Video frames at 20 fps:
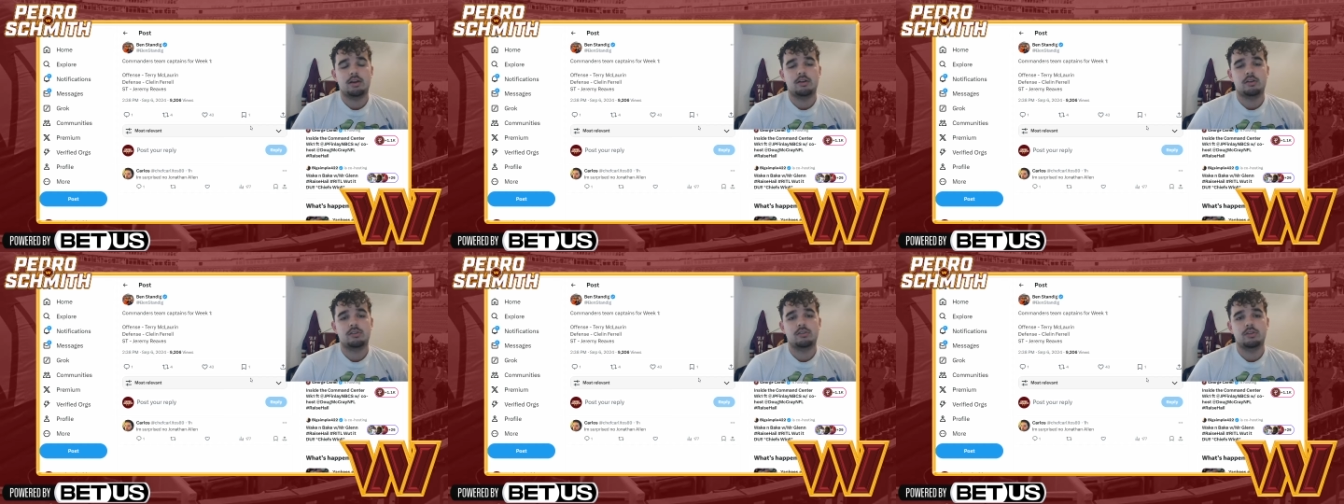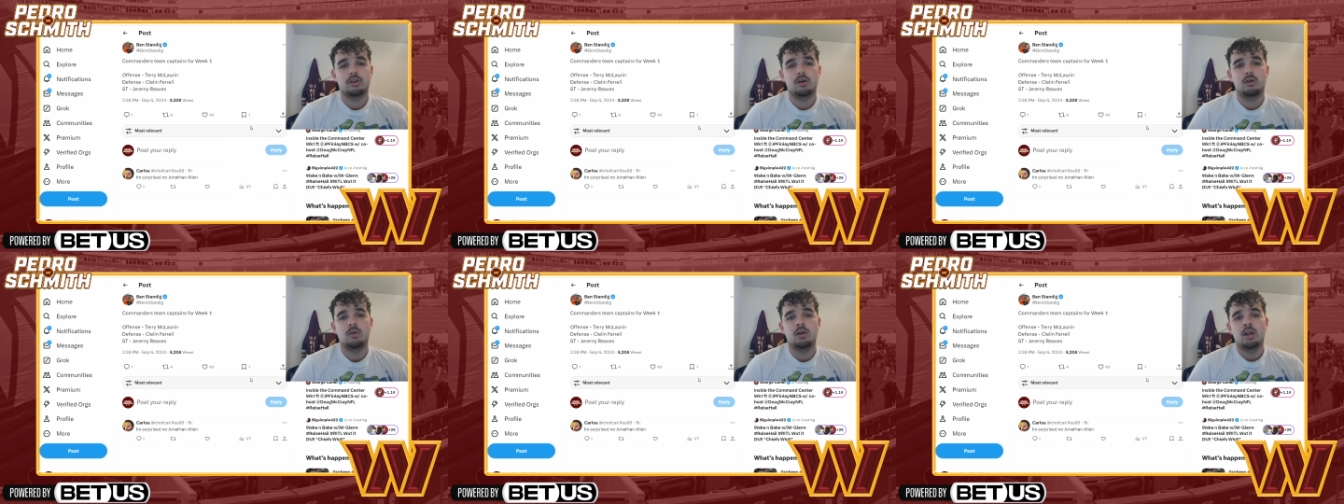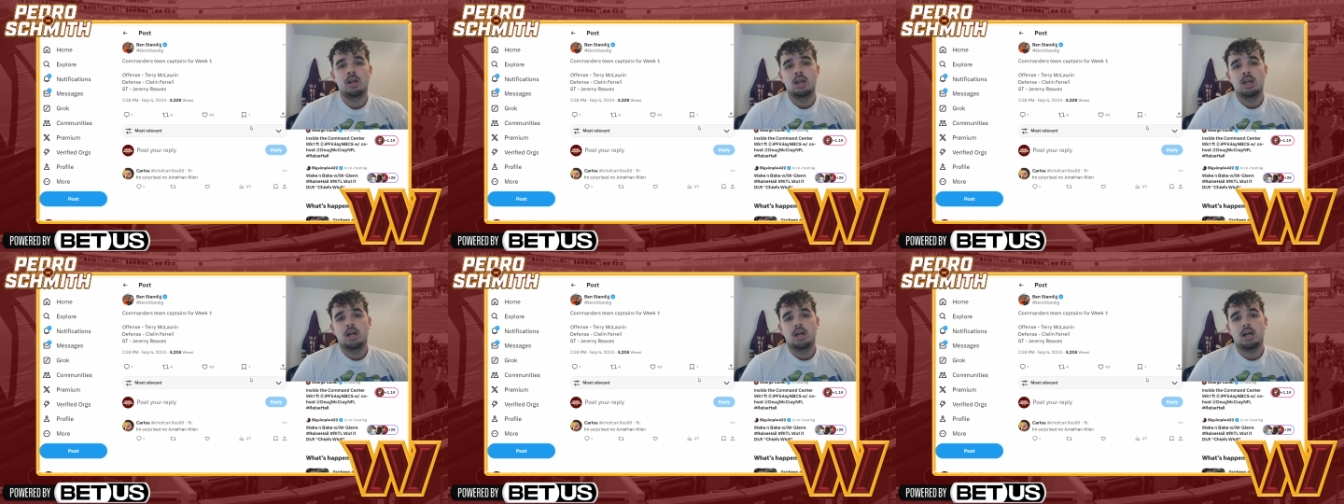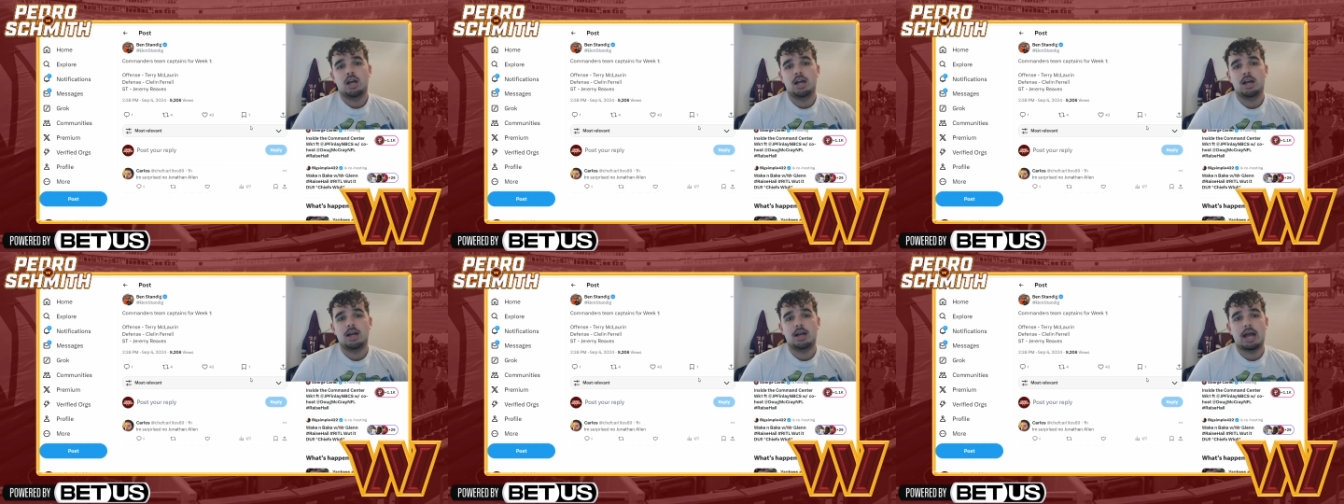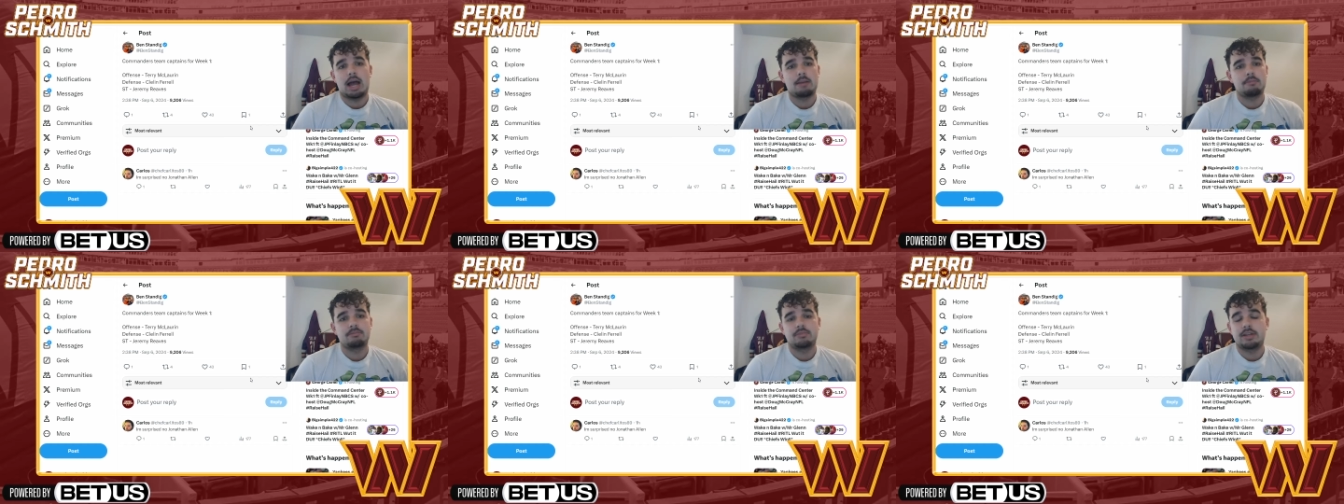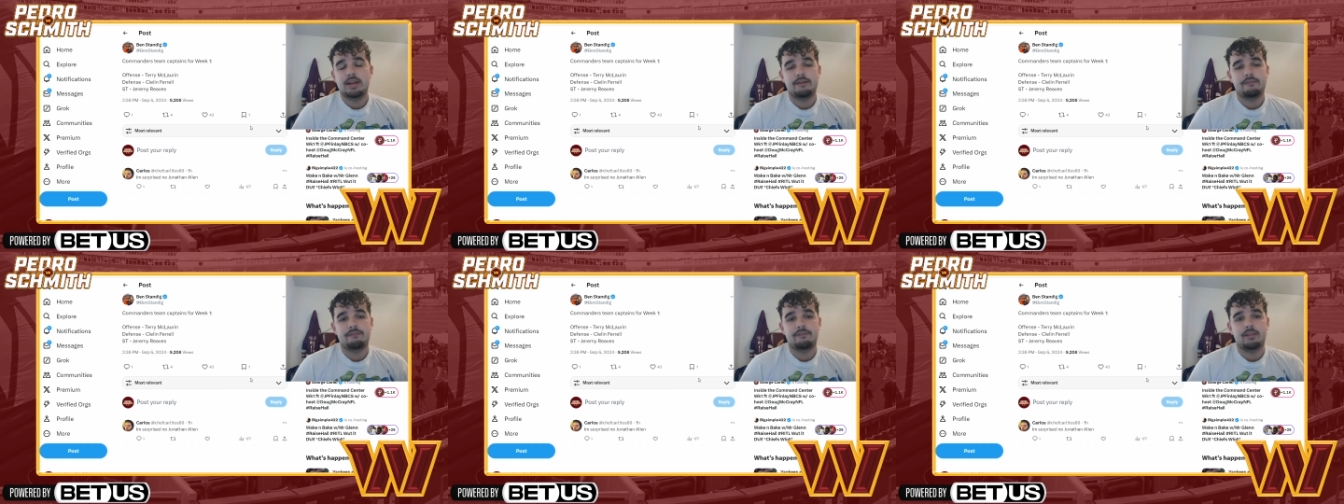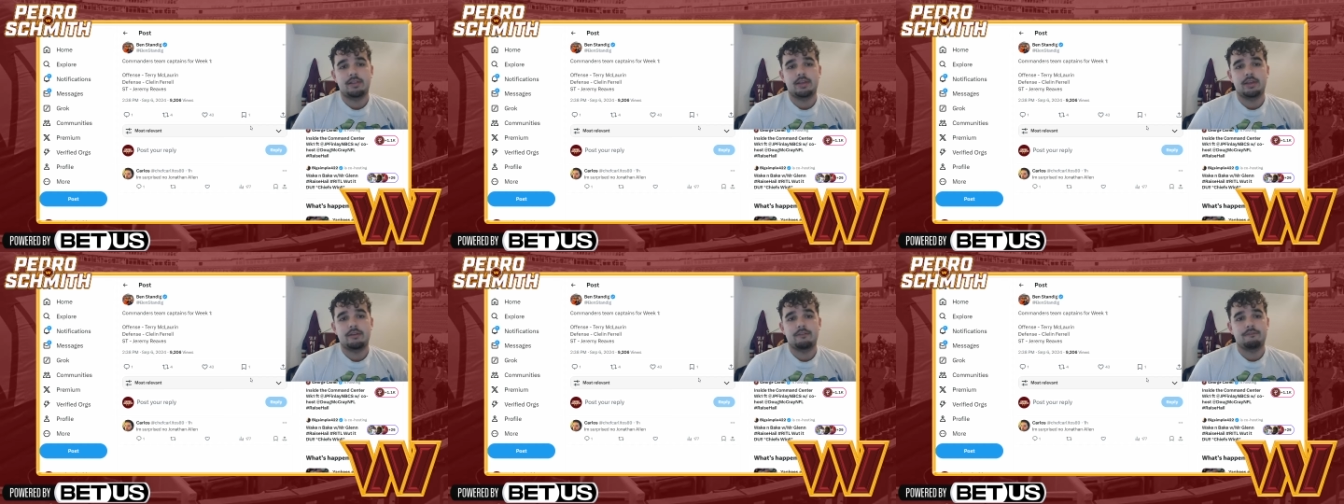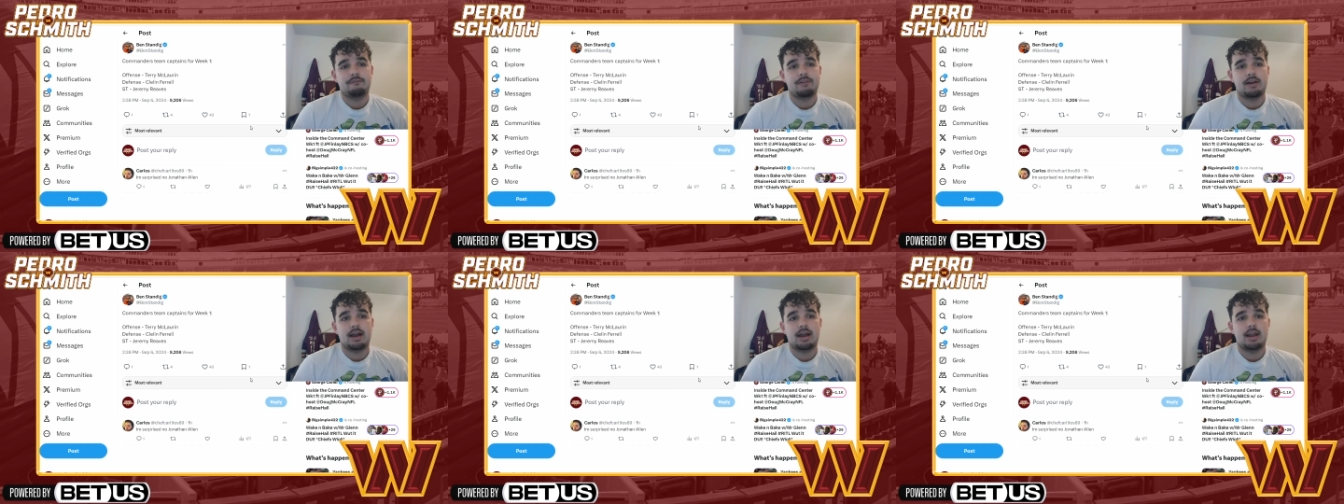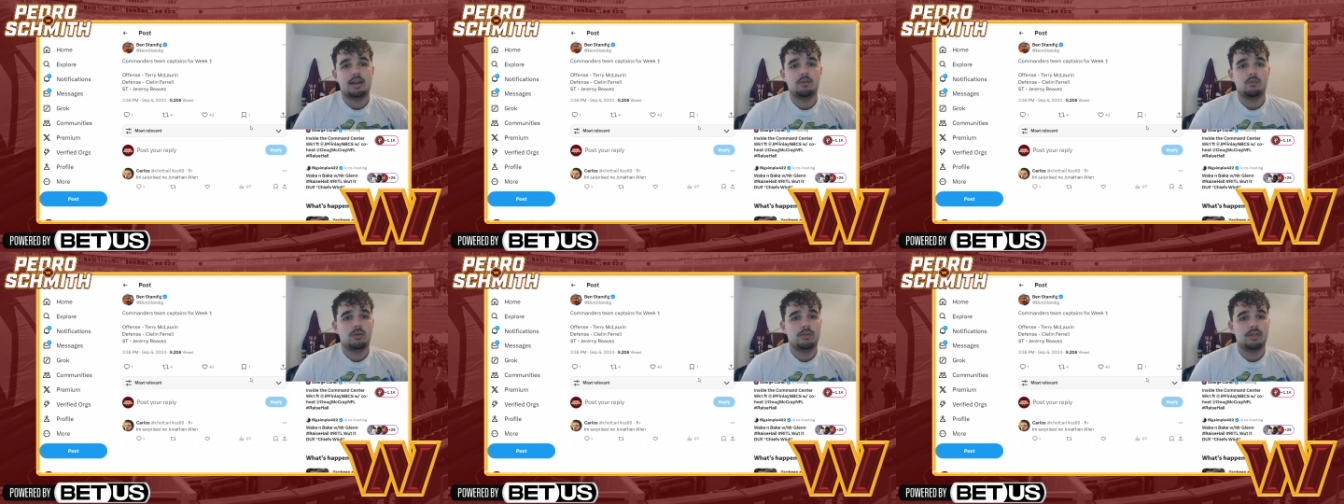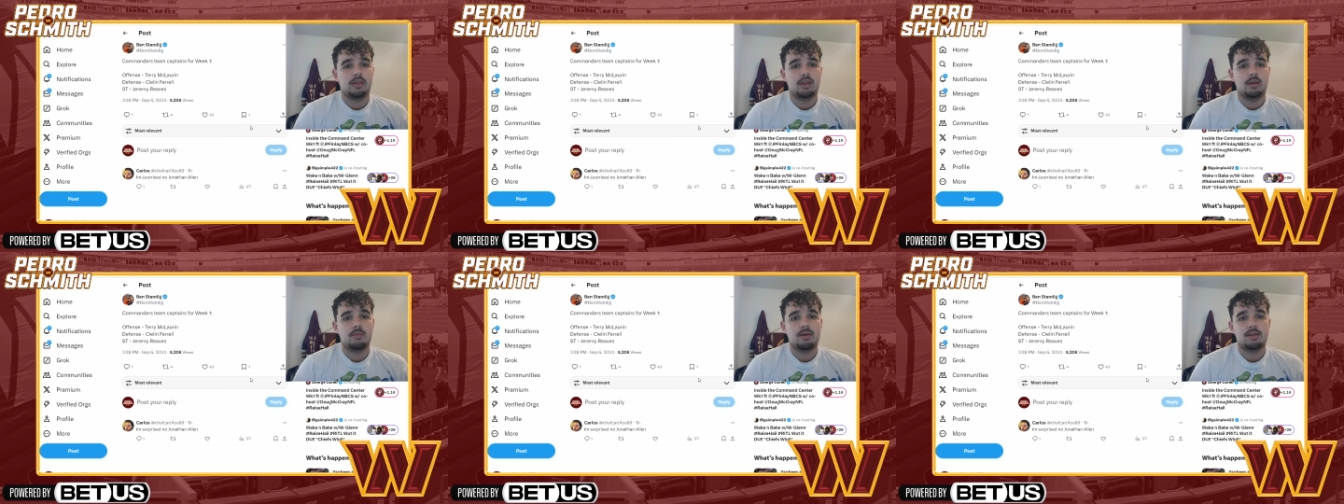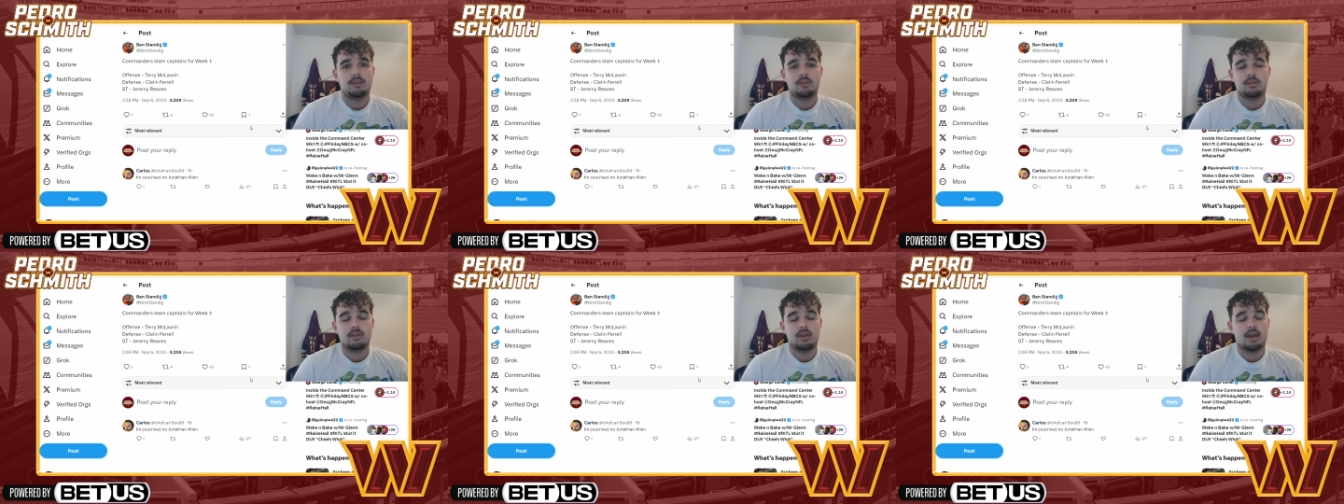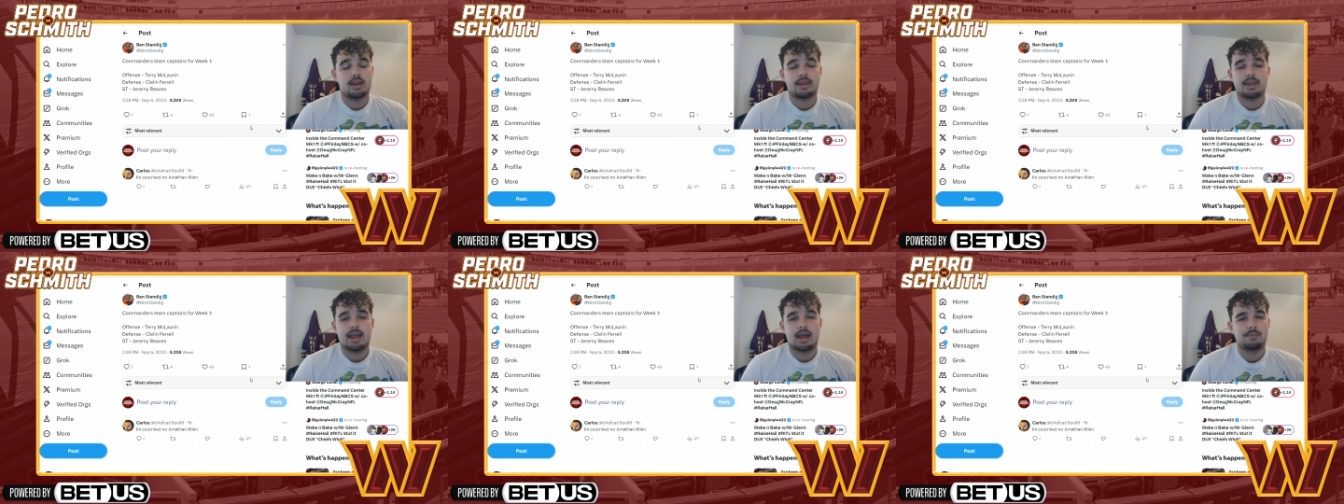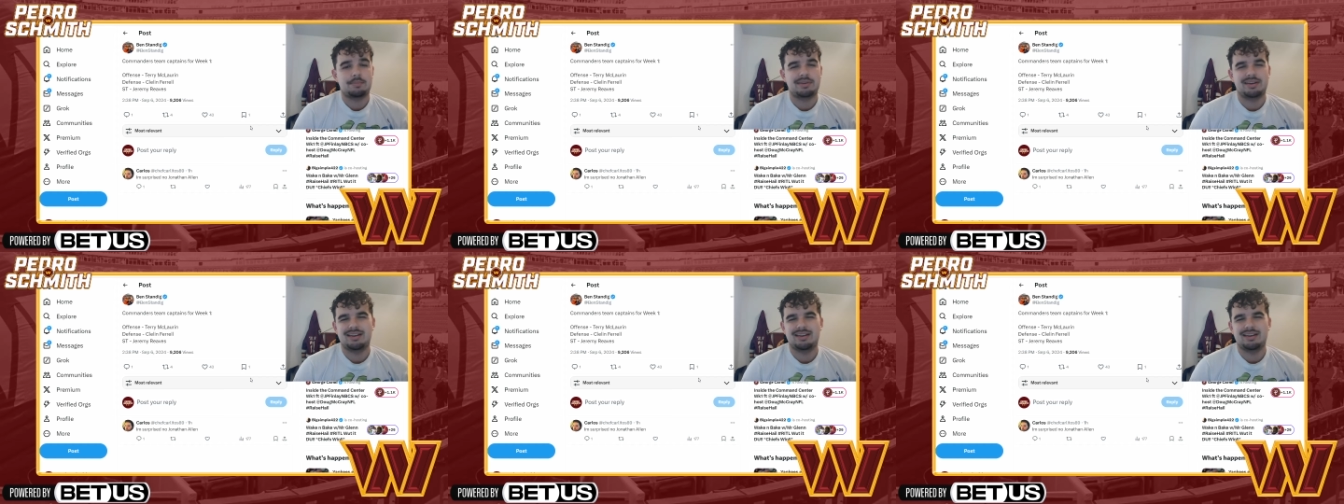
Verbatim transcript: So uh, I'm definitely fine with him as a captain.